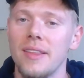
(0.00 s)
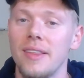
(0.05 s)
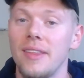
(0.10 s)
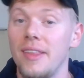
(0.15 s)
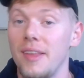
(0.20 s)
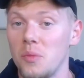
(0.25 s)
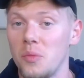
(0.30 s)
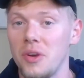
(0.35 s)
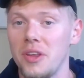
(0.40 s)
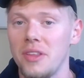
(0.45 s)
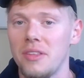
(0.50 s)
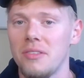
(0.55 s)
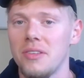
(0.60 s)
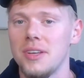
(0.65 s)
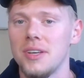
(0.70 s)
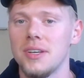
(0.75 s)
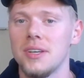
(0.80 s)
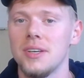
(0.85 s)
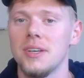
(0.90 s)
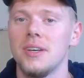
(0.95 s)
than we
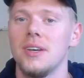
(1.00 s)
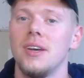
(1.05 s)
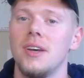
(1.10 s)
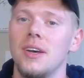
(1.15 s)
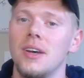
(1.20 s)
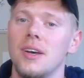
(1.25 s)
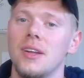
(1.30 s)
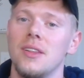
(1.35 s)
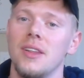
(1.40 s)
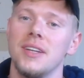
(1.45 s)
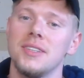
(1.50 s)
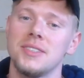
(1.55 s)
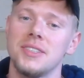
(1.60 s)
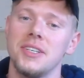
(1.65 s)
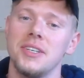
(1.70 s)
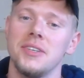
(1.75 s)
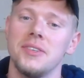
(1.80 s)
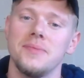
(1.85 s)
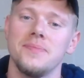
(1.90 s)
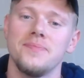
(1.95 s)
think. Let's
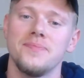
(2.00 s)
go.